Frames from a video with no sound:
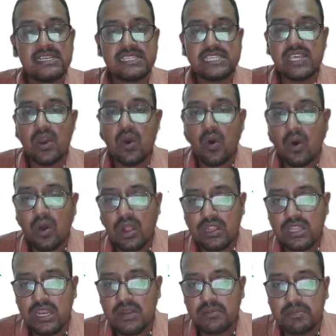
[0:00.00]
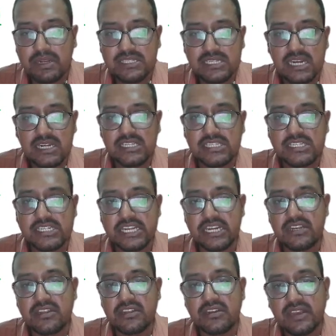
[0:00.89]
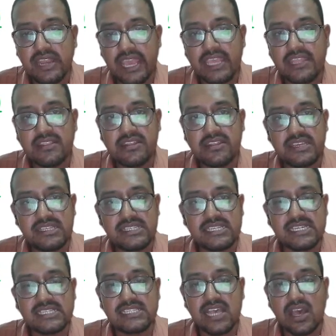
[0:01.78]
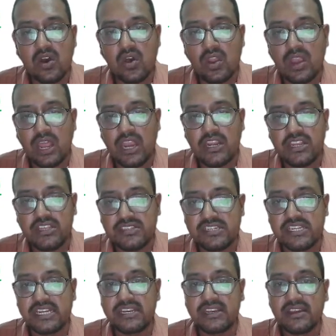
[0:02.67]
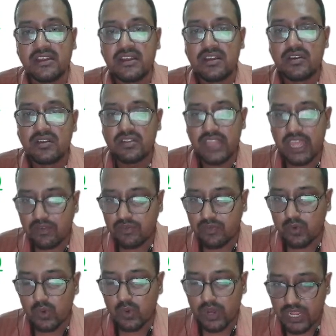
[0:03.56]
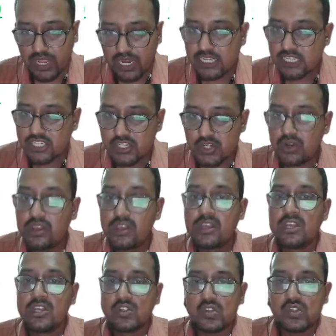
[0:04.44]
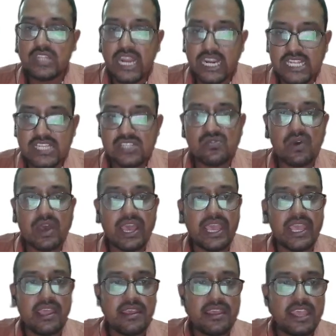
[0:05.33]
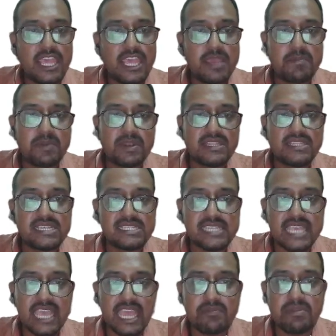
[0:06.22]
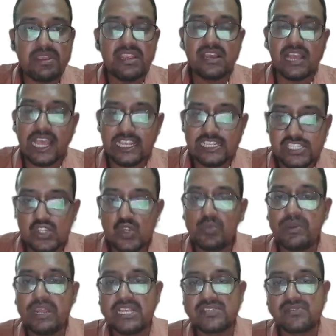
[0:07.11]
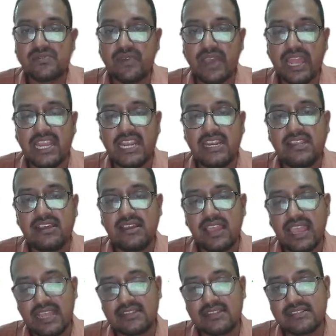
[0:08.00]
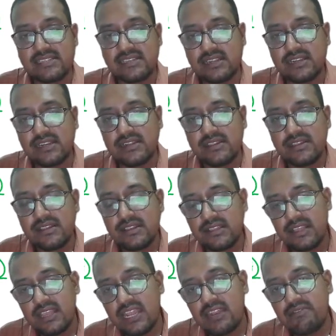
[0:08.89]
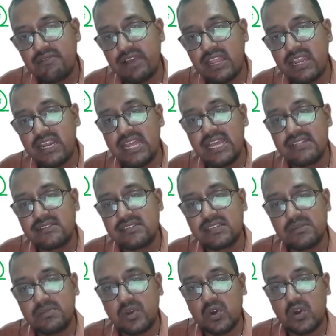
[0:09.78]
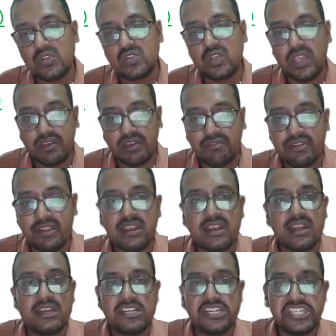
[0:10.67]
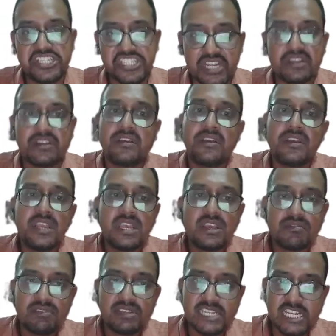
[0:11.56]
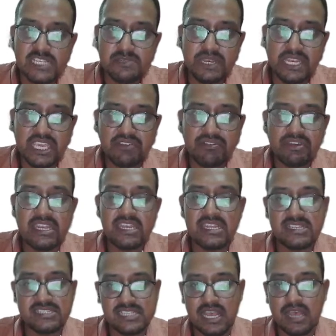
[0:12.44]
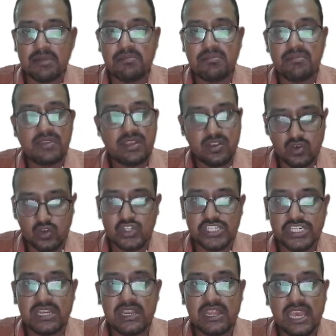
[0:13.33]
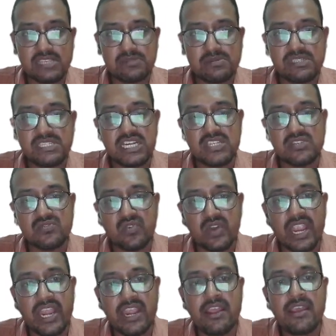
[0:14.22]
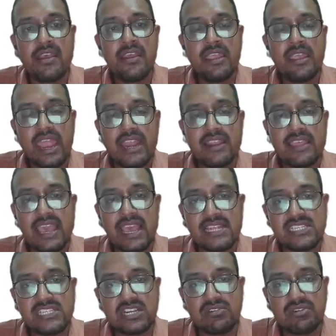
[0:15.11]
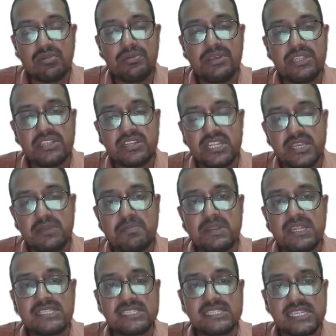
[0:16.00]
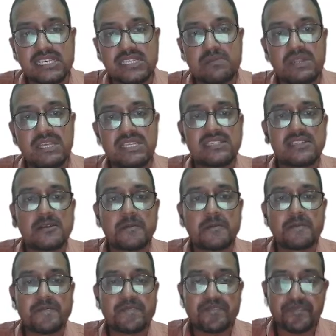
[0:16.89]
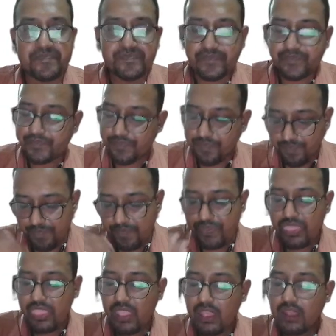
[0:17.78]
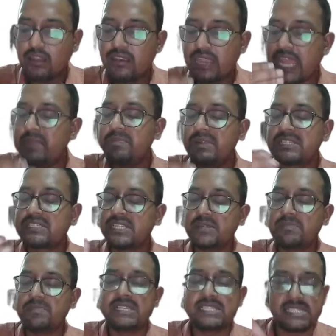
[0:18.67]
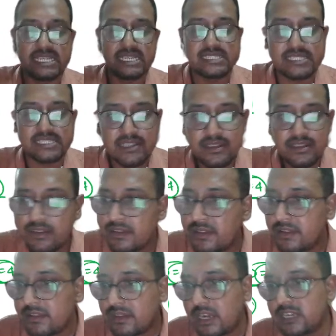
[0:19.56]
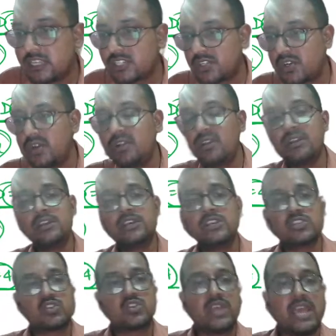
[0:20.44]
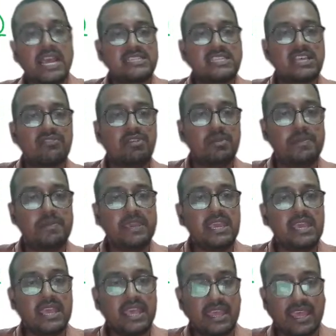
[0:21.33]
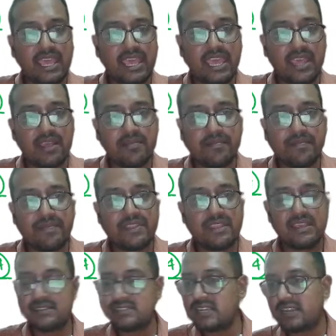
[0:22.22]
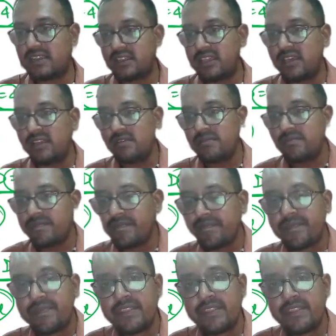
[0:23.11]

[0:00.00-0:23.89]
See, all the numbers are distinct. 9, 3, 6, all are distinct than 4. Understood? So that is why this can be assumed as valid answer and a valid answer because every condition which has been given in exam question has been satisfied and the answer will be 3 plus 6 plus 9 plus 3 plus 6. Understood? So the answer will be A. Is it clear?